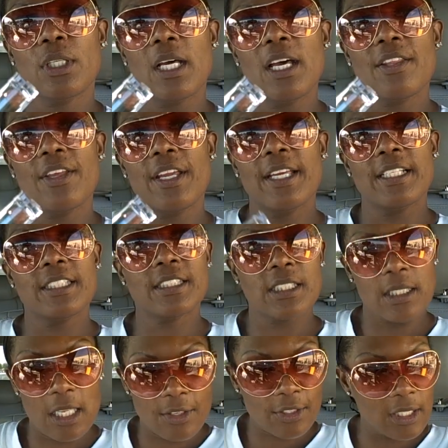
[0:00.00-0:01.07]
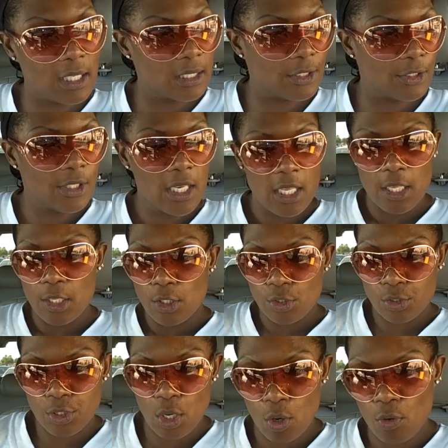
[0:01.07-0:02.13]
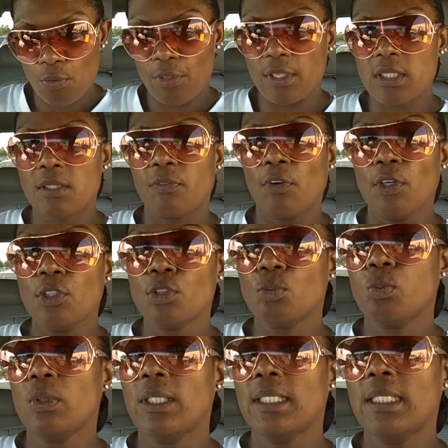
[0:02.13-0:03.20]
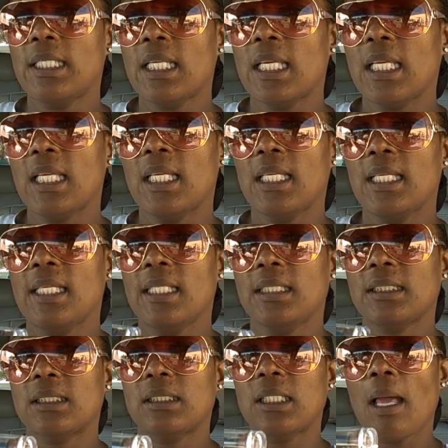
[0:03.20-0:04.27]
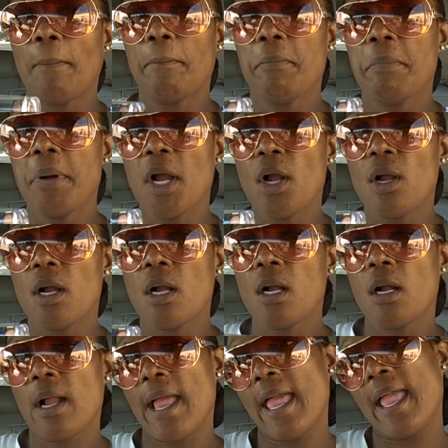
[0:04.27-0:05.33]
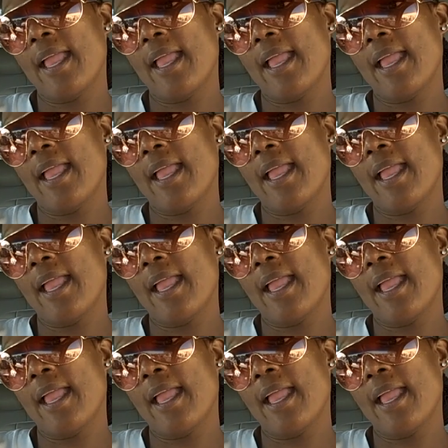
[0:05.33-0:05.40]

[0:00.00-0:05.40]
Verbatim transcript: and on the other end, it's another color. So this first one is number